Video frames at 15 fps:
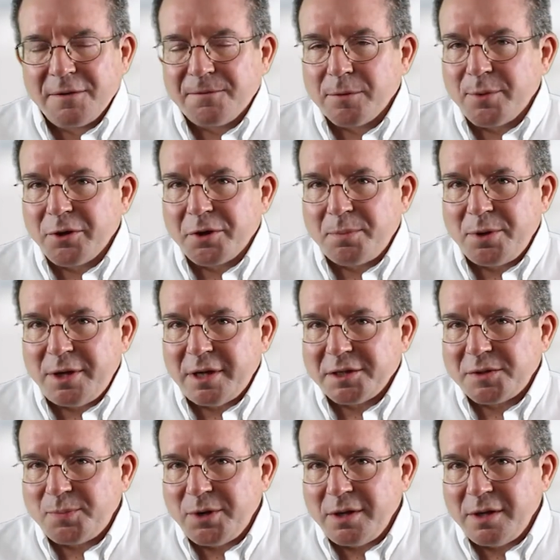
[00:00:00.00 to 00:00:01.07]
For both P
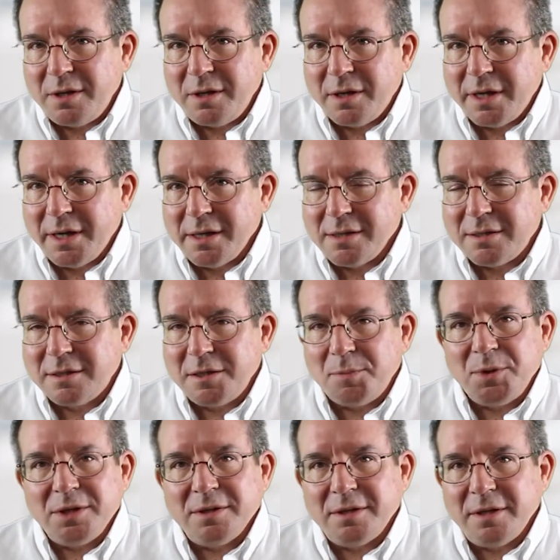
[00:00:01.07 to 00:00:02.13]
S P and C
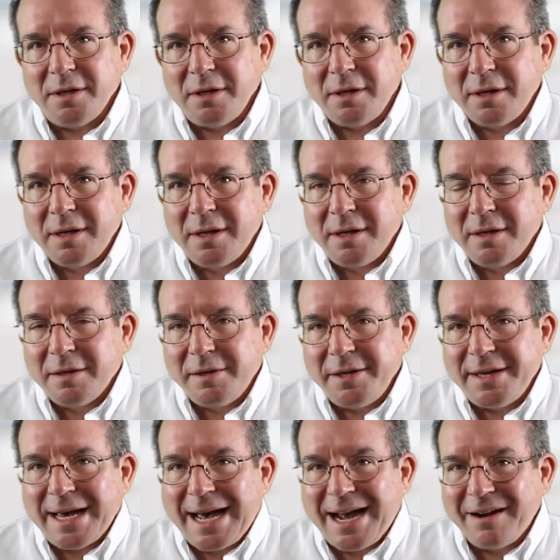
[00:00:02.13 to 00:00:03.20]
B D,
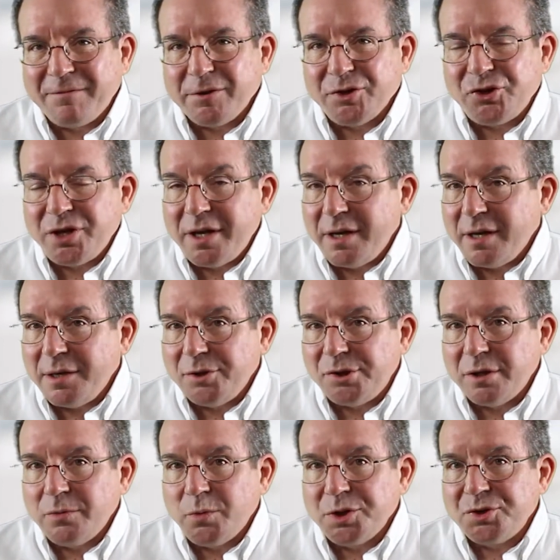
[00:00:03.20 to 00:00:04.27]
the average age
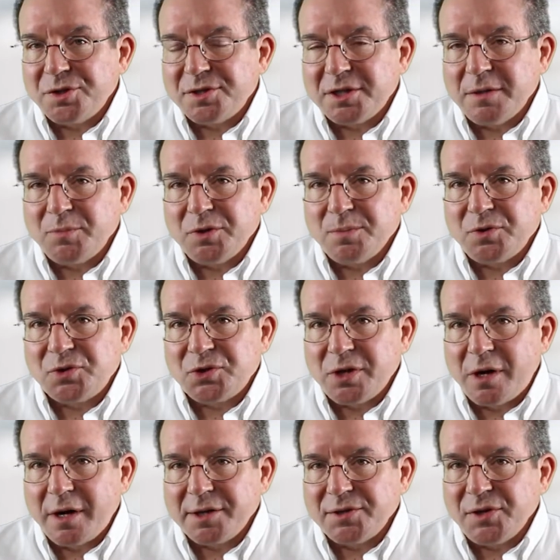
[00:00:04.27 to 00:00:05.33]
at which the symptoms
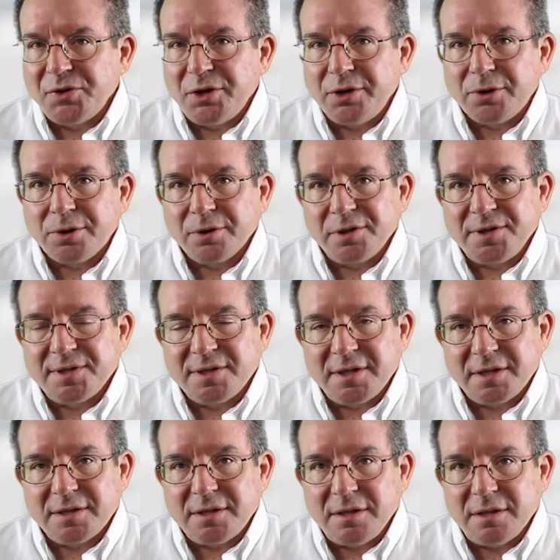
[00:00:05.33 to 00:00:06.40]
start is in the early
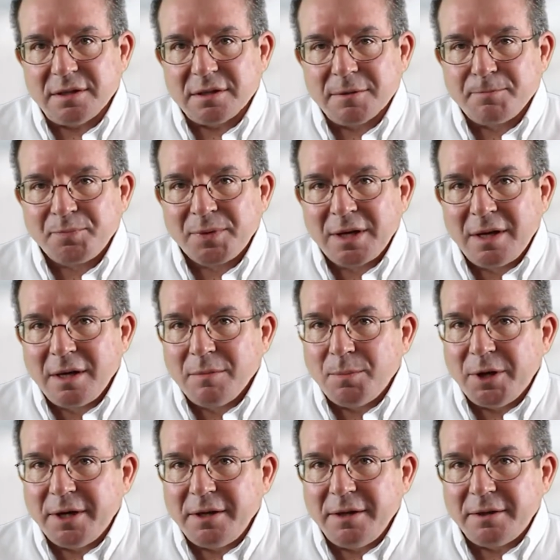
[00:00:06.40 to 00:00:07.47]
sixties,
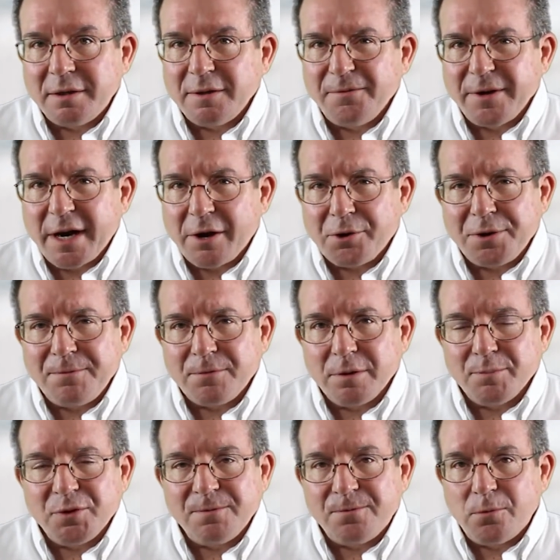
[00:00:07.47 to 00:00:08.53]
but it can vary
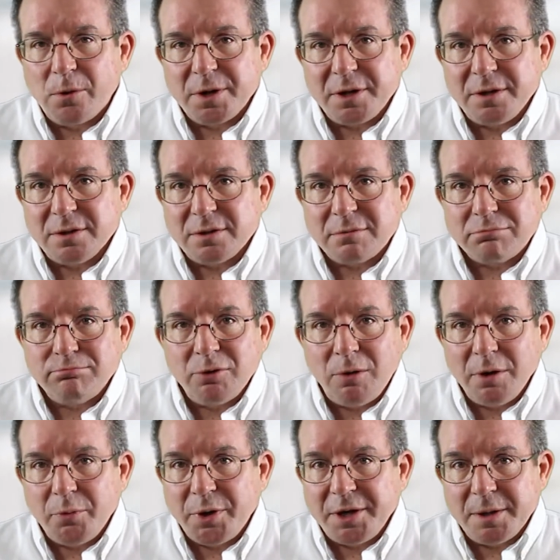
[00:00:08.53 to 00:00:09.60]
from the forties
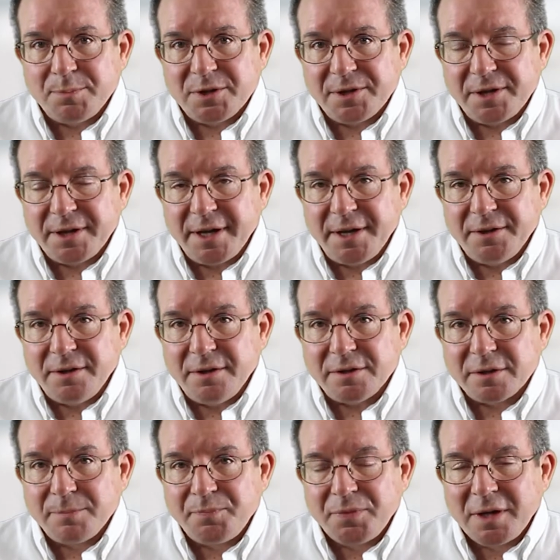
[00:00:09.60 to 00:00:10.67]
all the way up to the nineties.